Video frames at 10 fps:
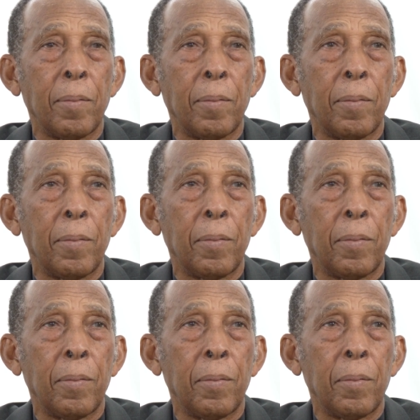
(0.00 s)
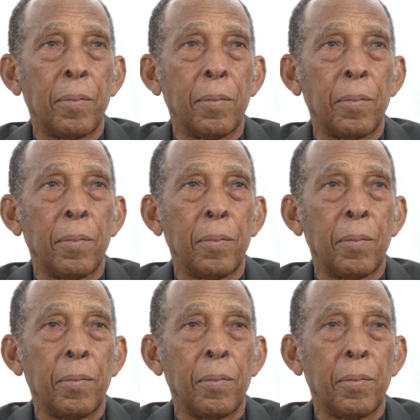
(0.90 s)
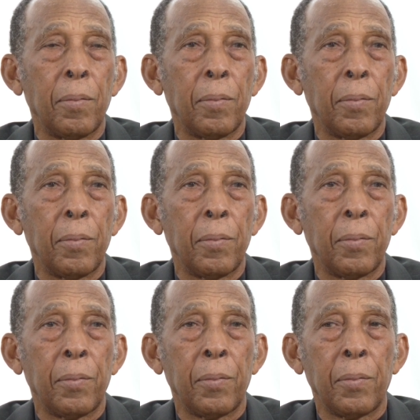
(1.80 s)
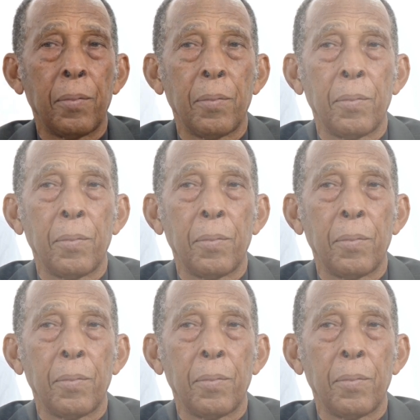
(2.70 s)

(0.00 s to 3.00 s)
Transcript: Nobody speaks.